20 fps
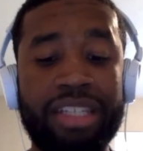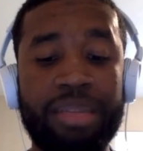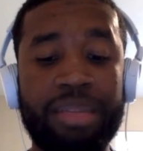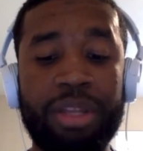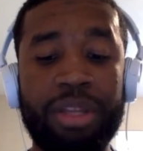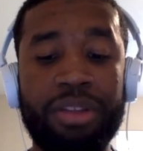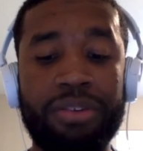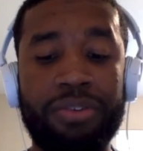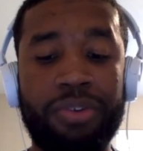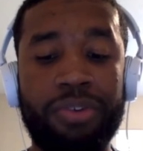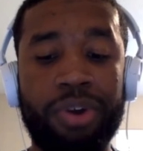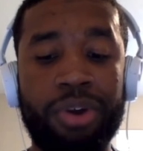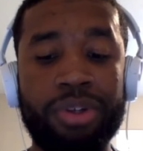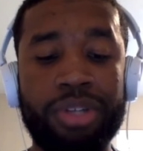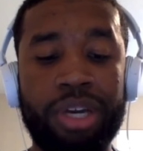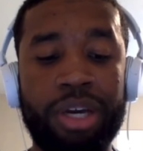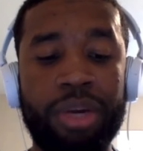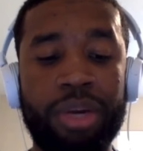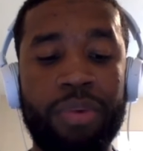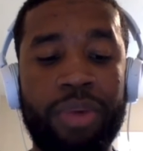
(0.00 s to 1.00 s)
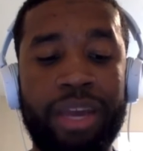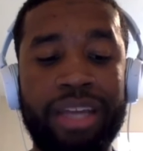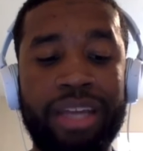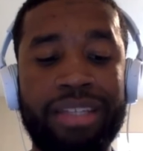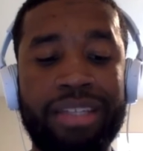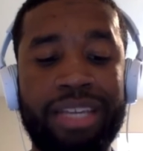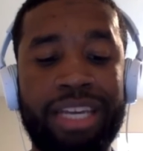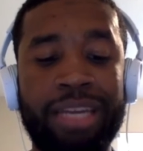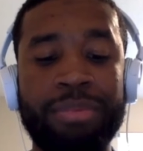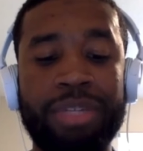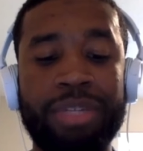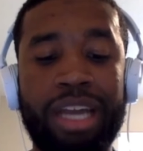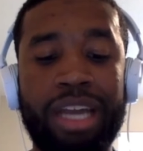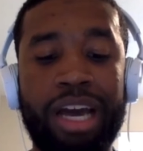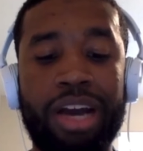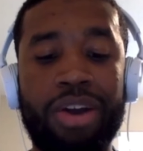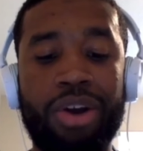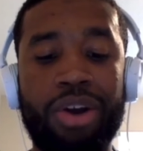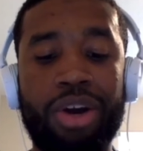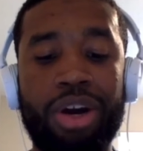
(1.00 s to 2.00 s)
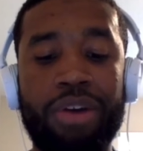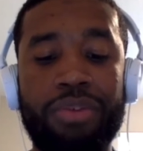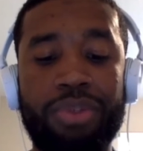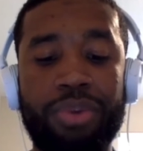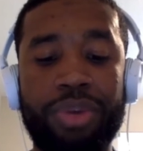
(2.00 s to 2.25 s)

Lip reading: to be the first unranked team to knock off